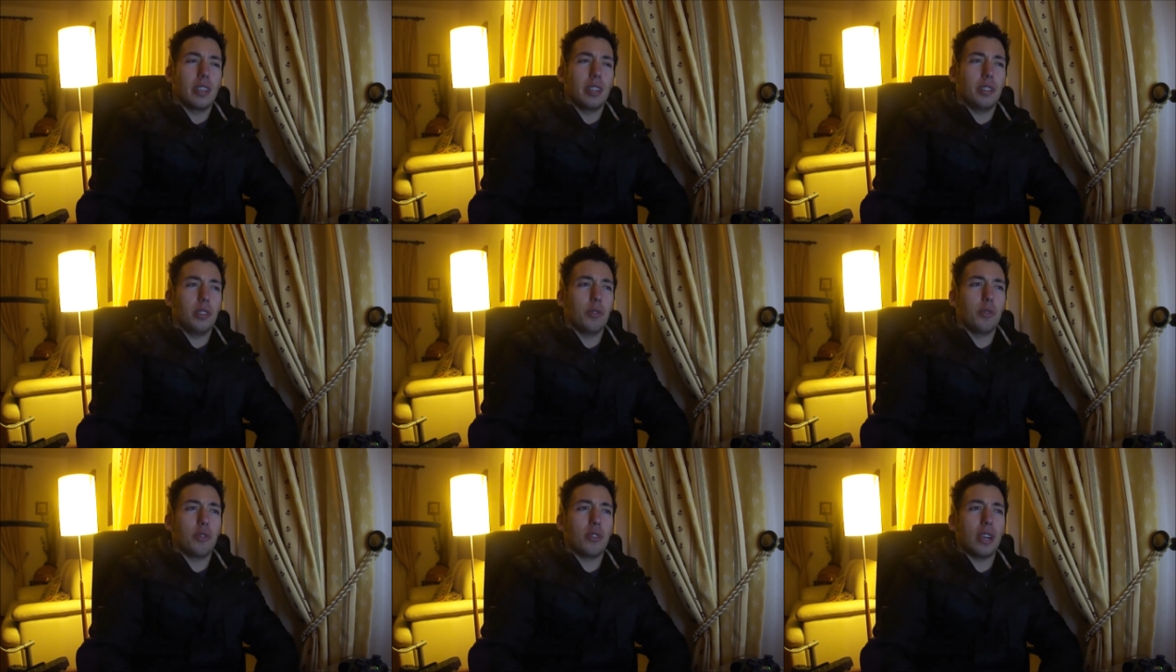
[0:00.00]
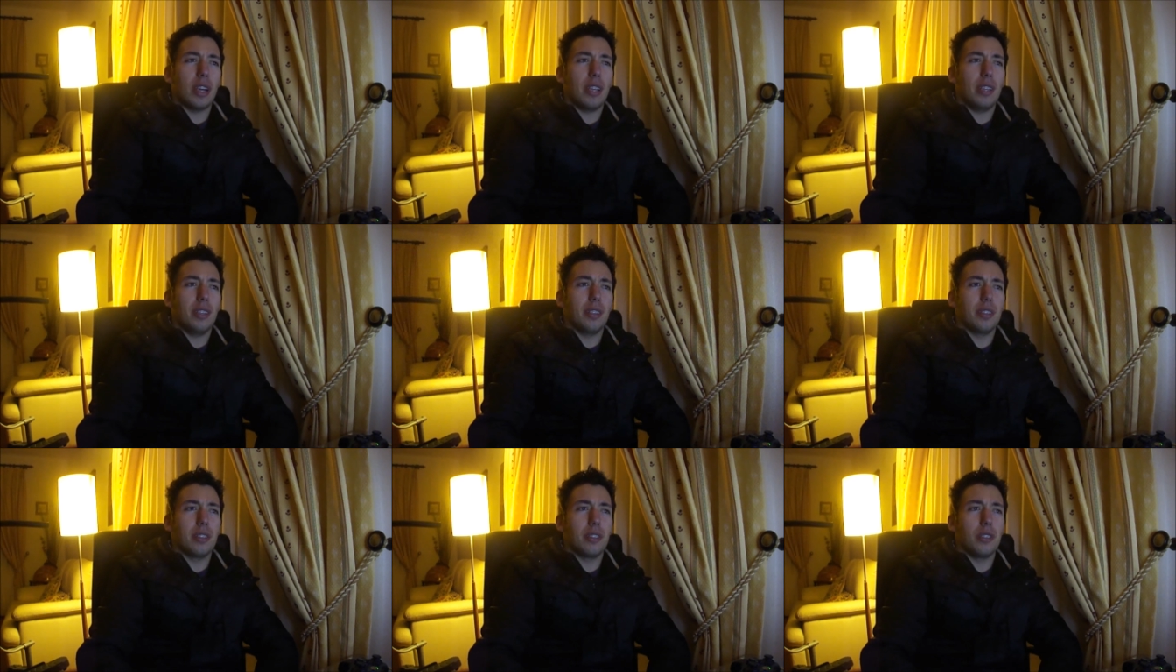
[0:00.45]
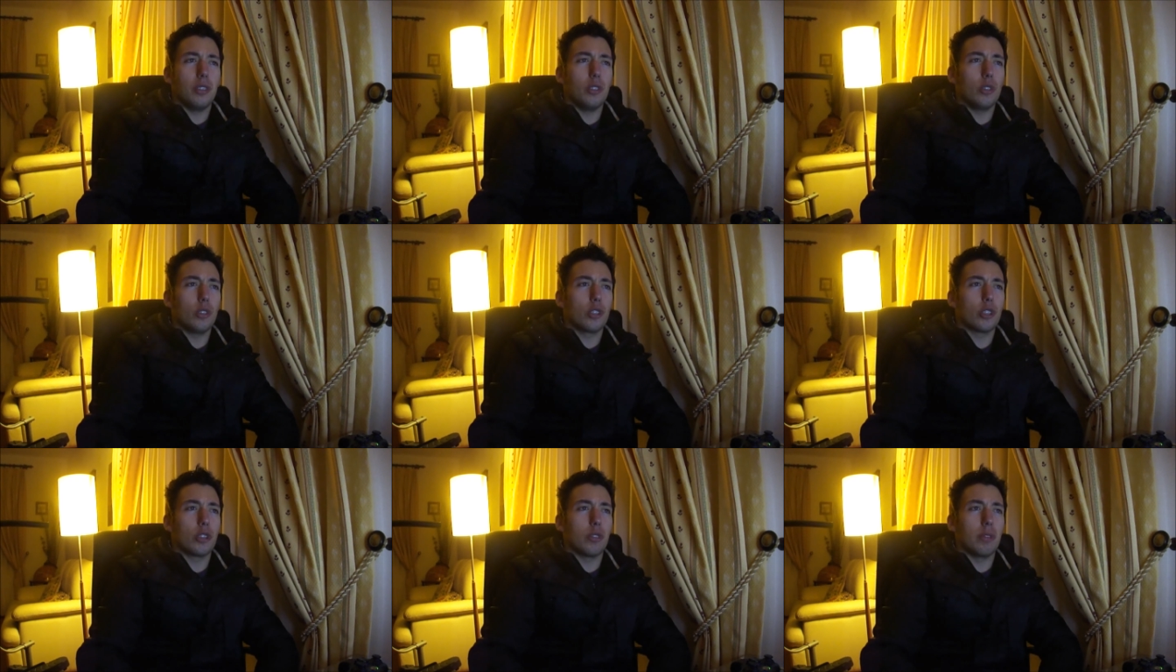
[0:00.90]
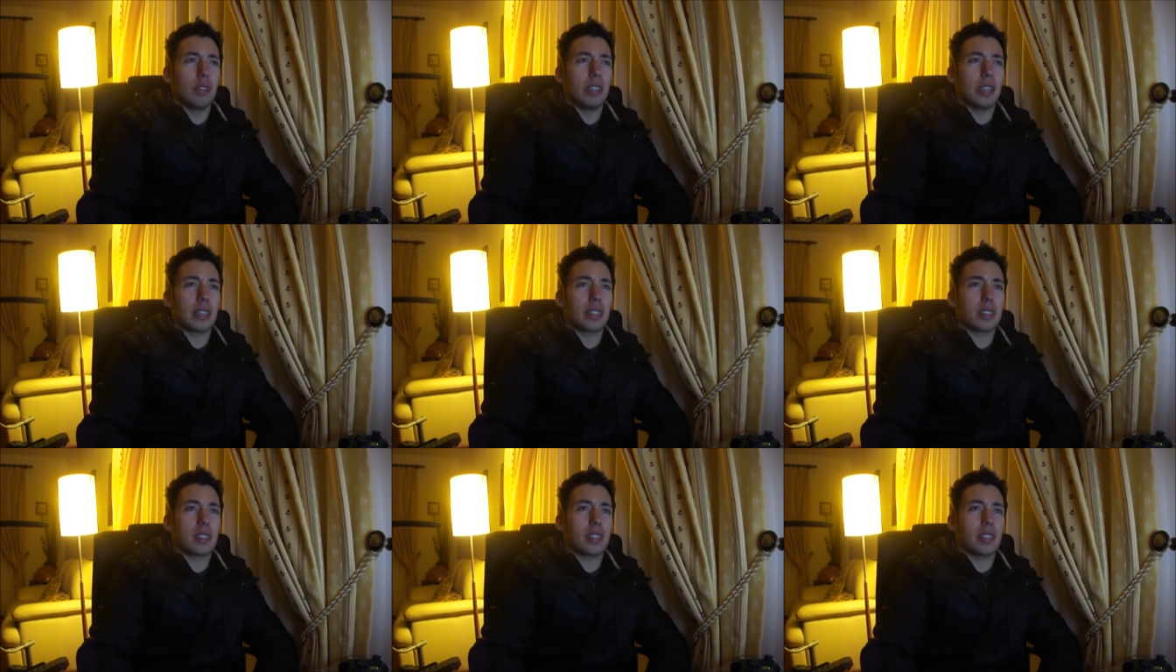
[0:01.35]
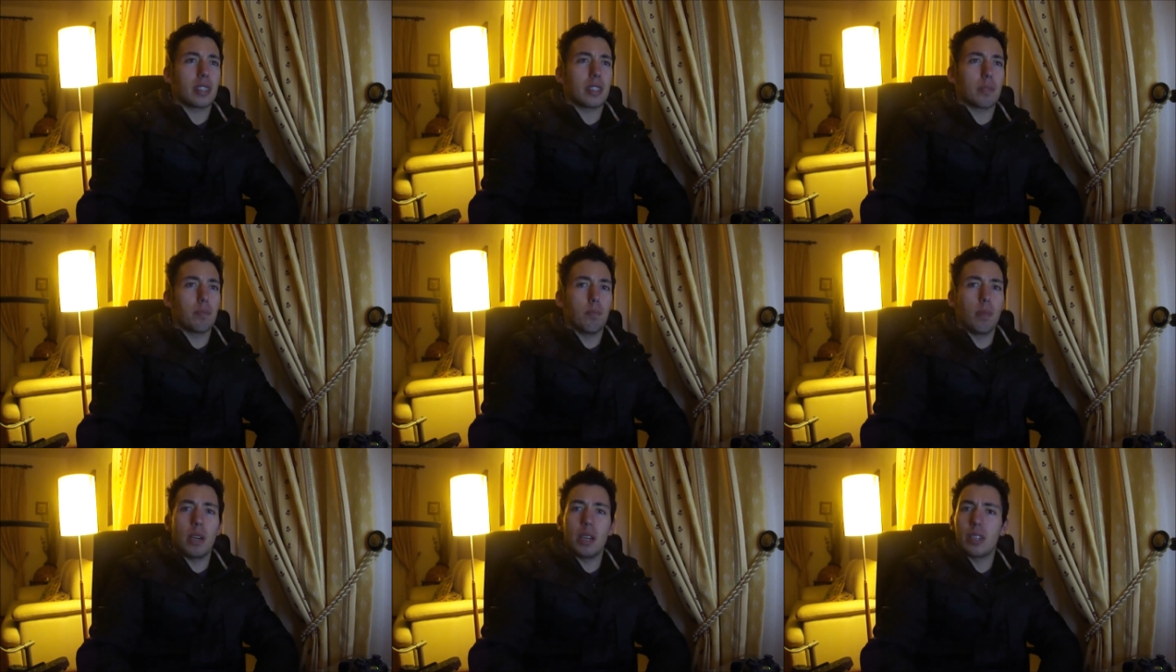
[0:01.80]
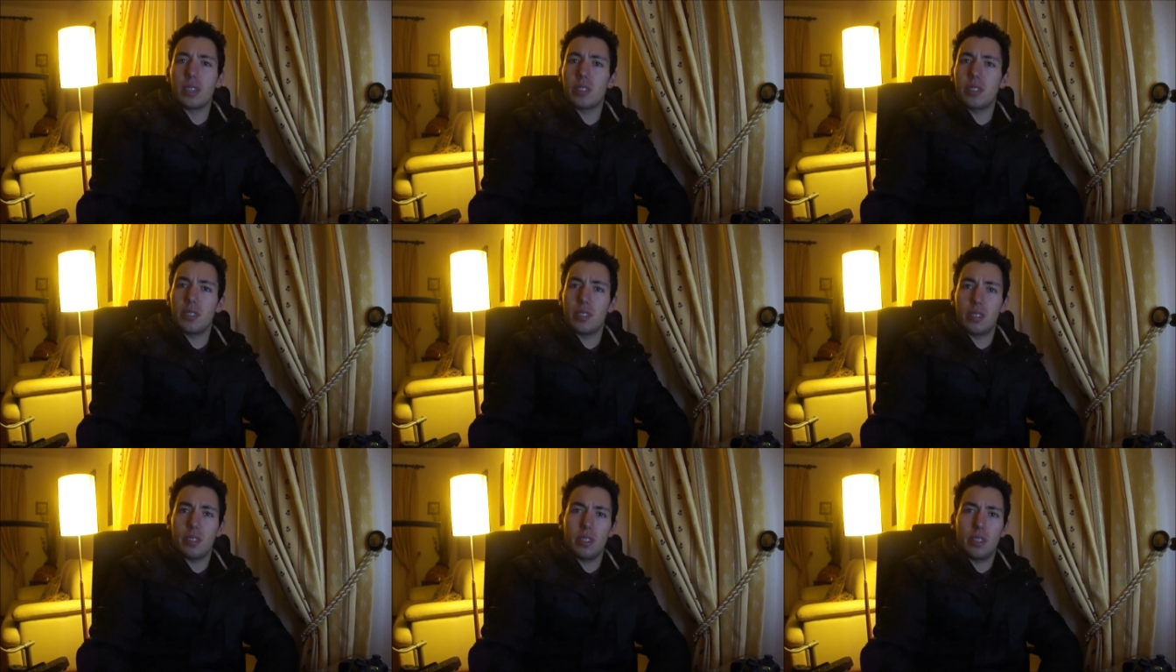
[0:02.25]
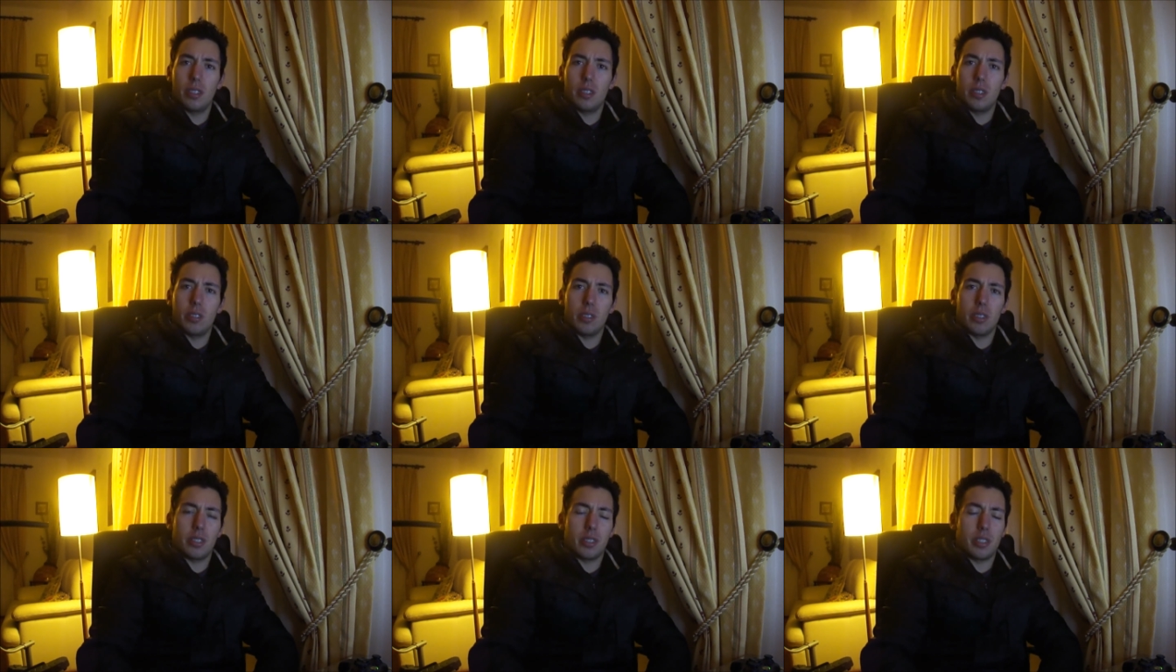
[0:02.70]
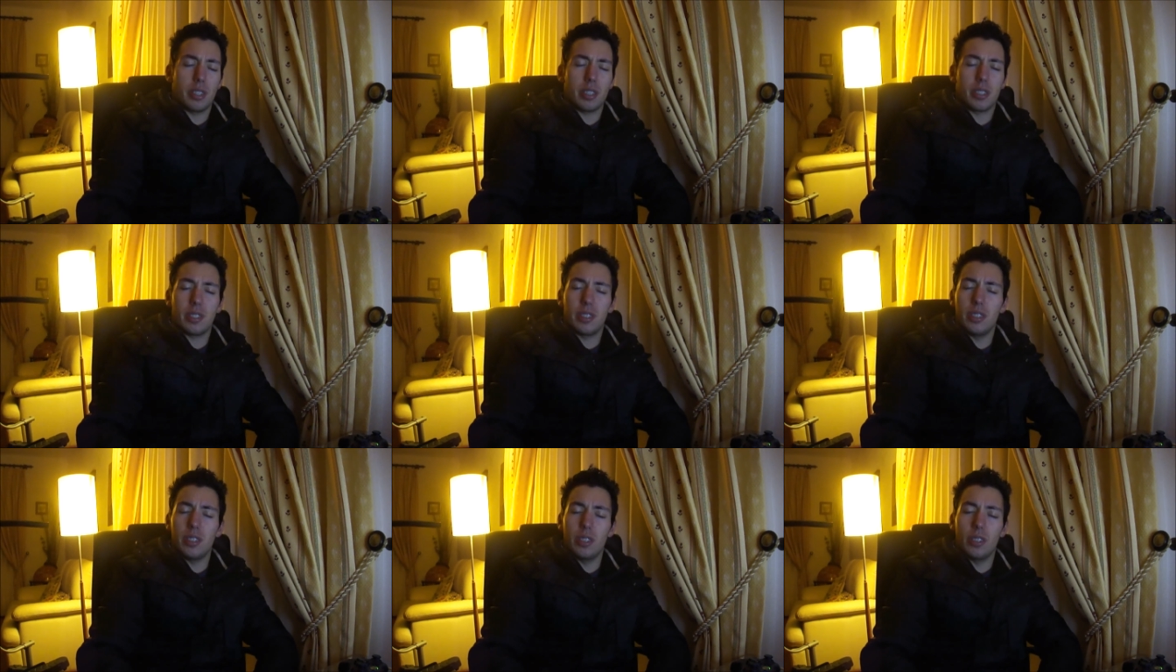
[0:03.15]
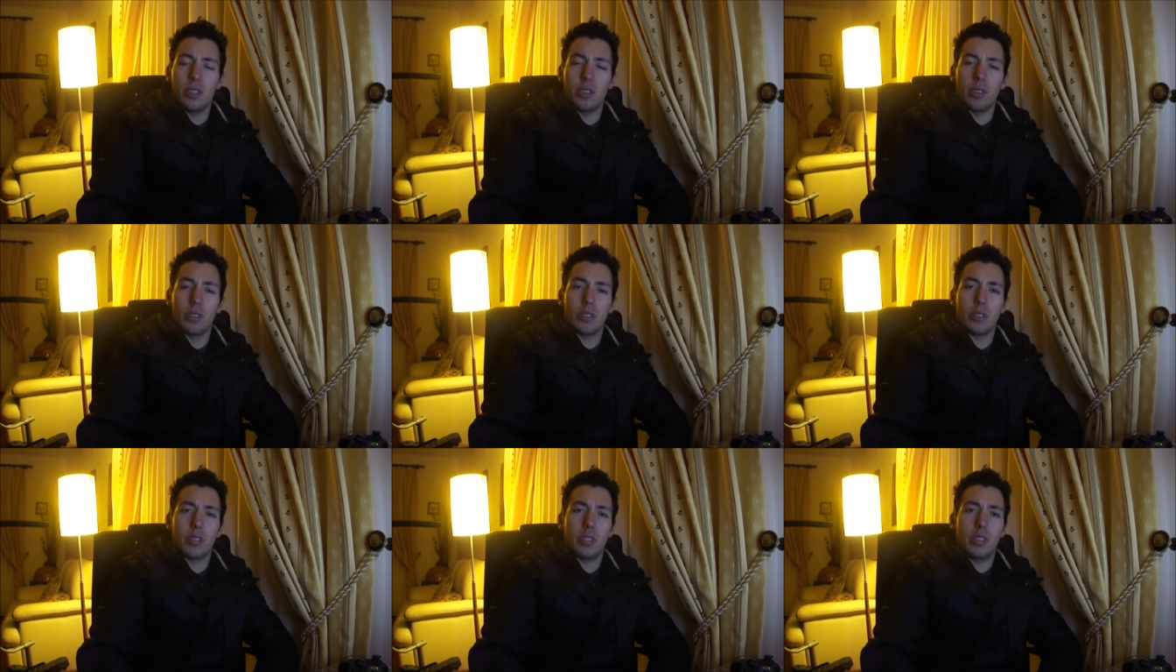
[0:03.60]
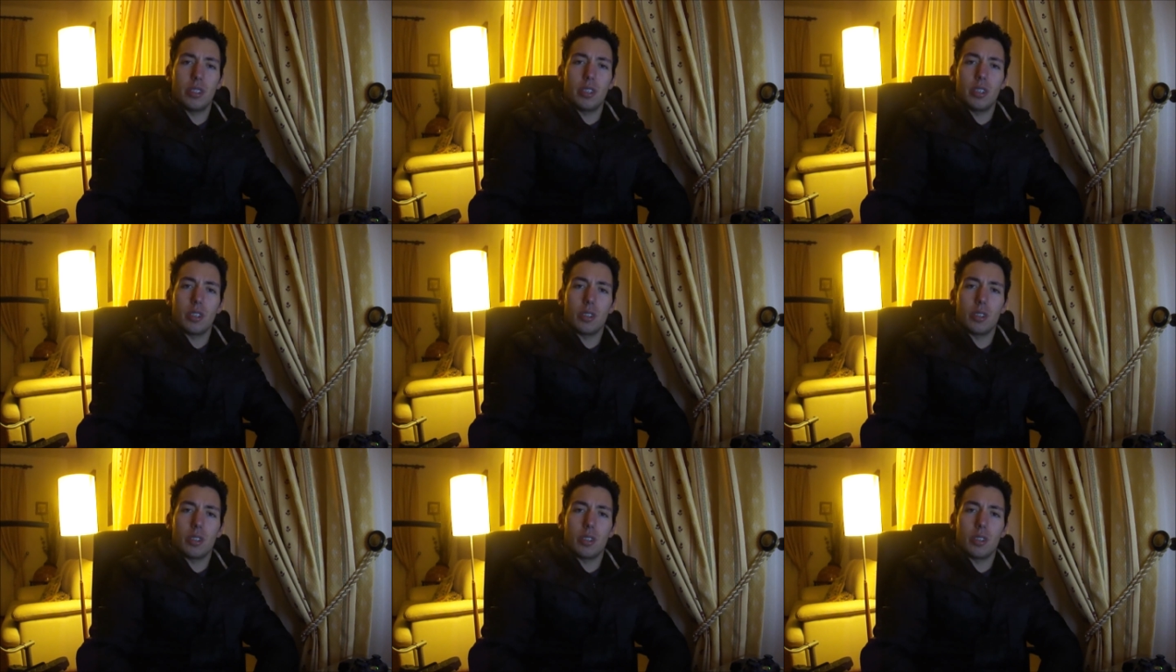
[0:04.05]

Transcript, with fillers: and you find usually at six bucks or 60 euros